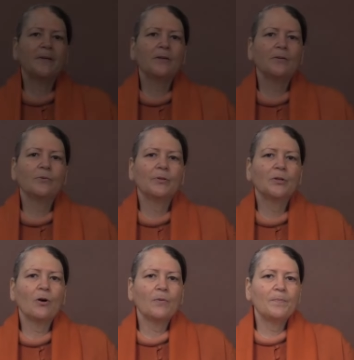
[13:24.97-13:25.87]
we
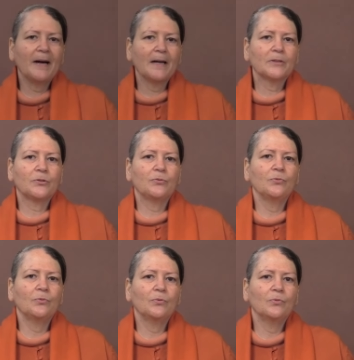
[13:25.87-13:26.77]
will go back
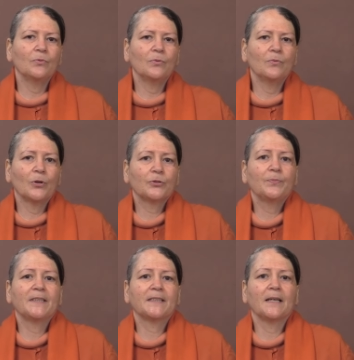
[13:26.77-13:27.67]
to what
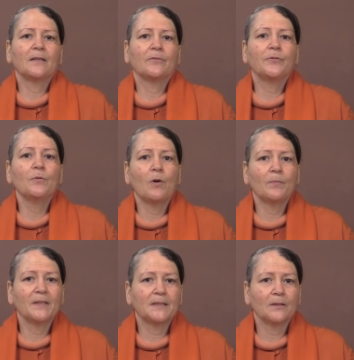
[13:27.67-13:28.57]
we said a few
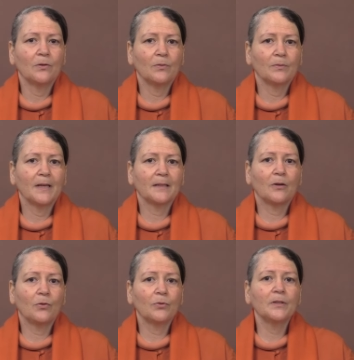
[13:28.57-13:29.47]
moments ago that
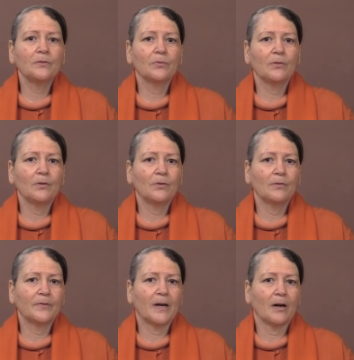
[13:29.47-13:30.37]
according to the law
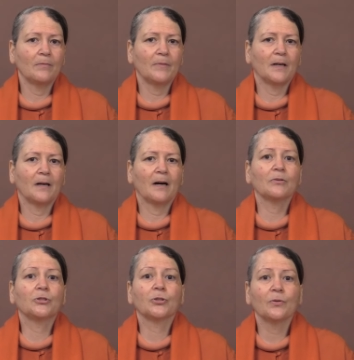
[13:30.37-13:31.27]
of karma,
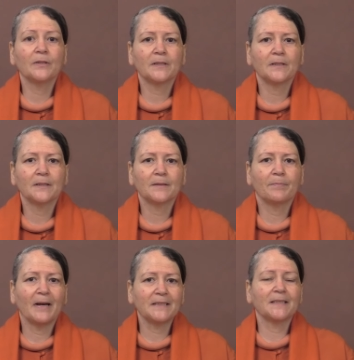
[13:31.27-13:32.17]
our choices,
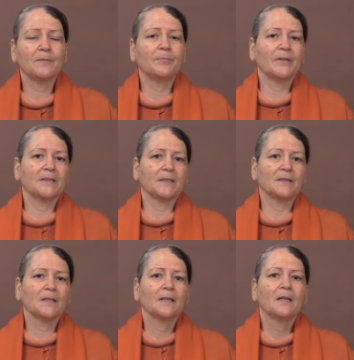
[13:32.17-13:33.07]
past and
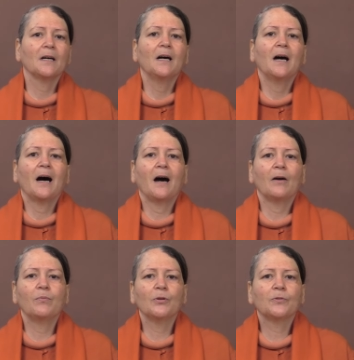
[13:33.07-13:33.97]
present,
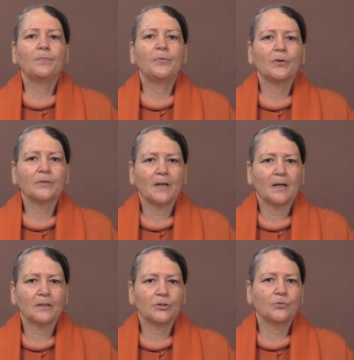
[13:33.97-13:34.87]
are what brought
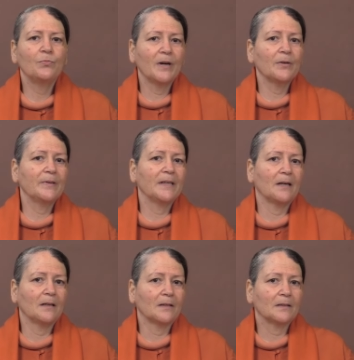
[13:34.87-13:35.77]
us to where we
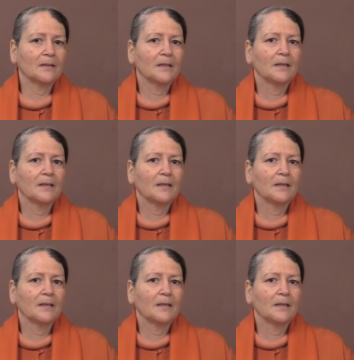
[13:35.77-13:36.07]
are.